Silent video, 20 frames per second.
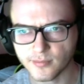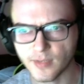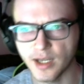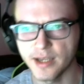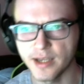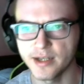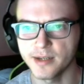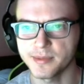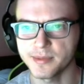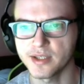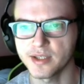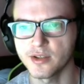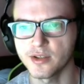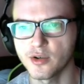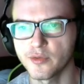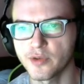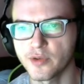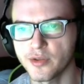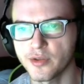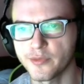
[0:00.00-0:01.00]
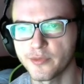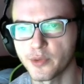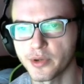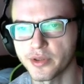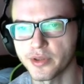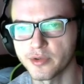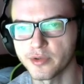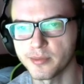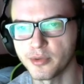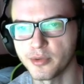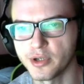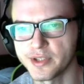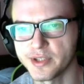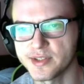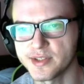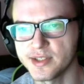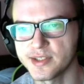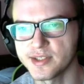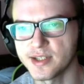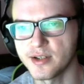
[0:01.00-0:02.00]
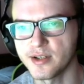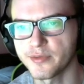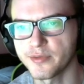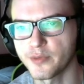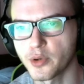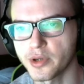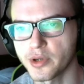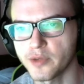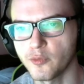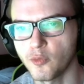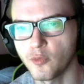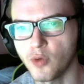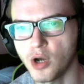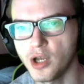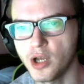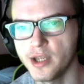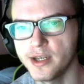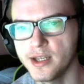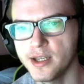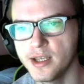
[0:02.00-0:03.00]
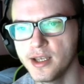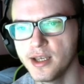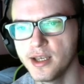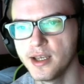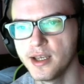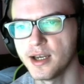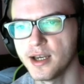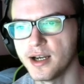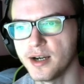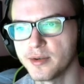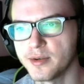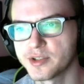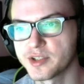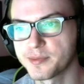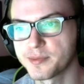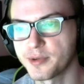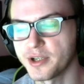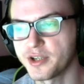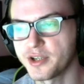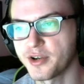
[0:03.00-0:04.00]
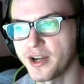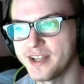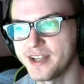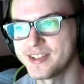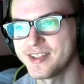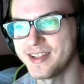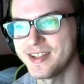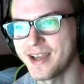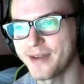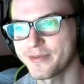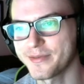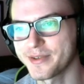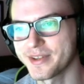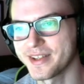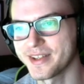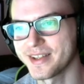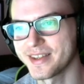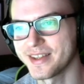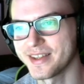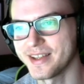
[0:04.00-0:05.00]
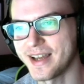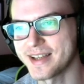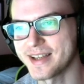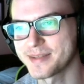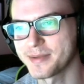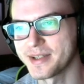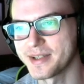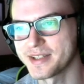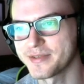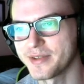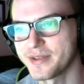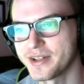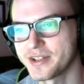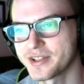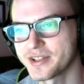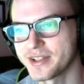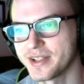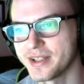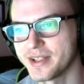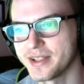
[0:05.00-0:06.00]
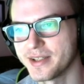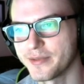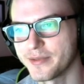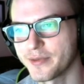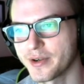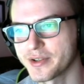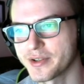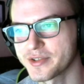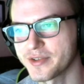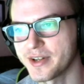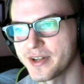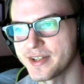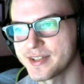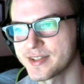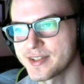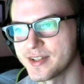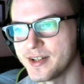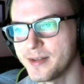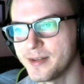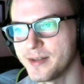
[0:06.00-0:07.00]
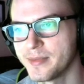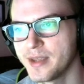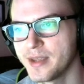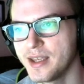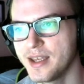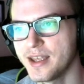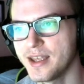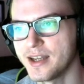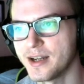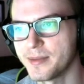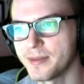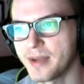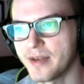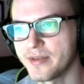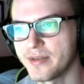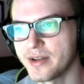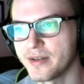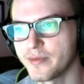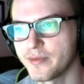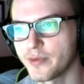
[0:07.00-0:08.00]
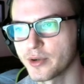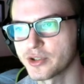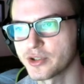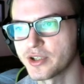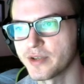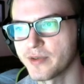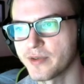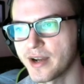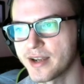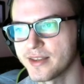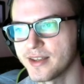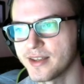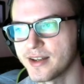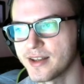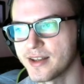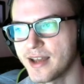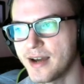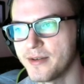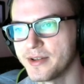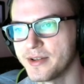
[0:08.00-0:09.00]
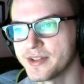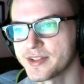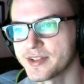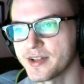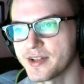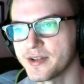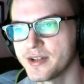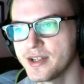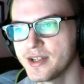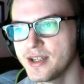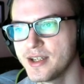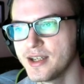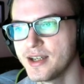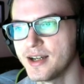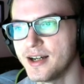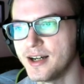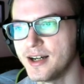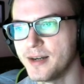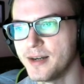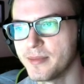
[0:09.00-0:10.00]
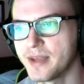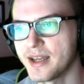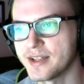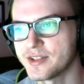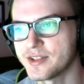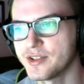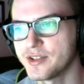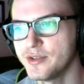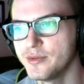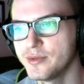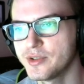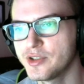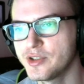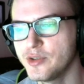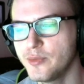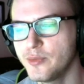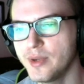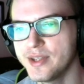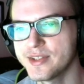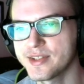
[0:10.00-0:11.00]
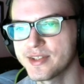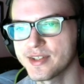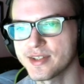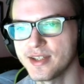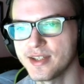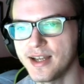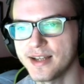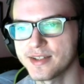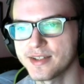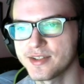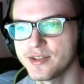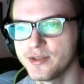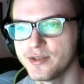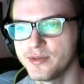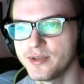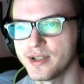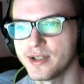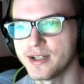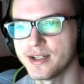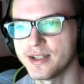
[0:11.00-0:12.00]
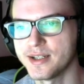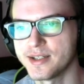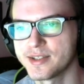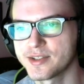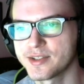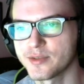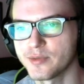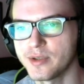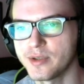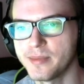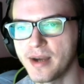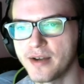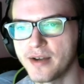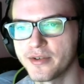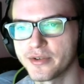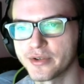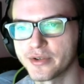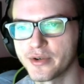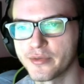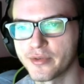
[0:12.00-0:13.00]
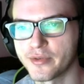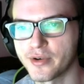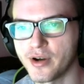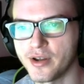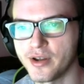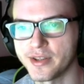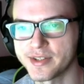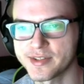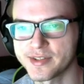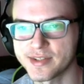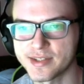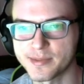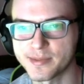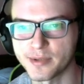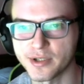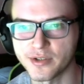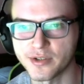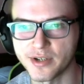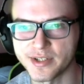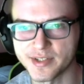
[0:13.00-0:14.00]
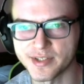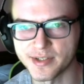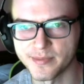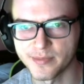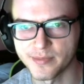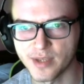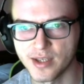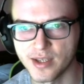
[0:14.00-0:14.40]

I ended up taking the overall 43 points. Detail 41. Which is pretty crazy after the last place finish of the first race. Ended up having an unfortunate wreck at the end of that one. So, yeah, two wins does a lot to rebound your overall. That's pretty crazy.